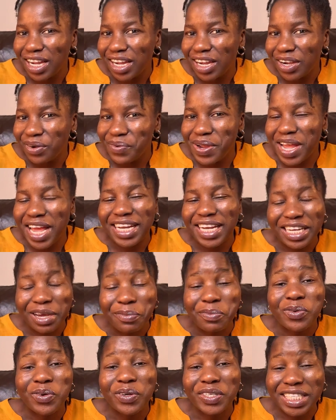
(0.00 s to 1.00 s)
we end
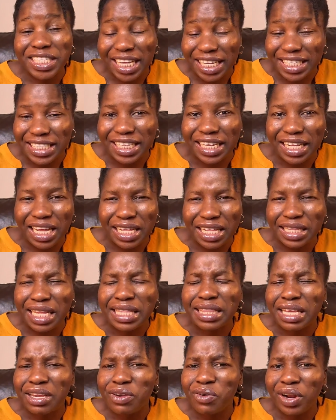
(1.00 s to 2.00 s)
up not getting, and
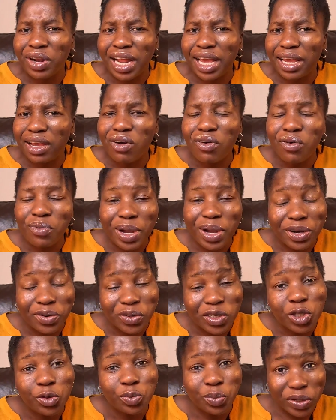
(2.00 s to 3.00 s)
then they go like, oh, we're
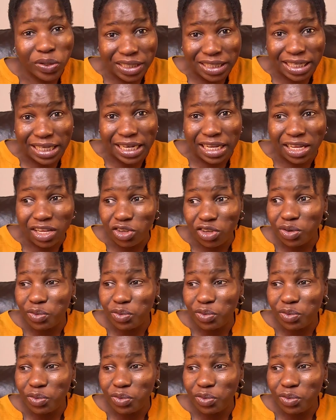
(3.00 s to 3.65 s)
not sponsoring.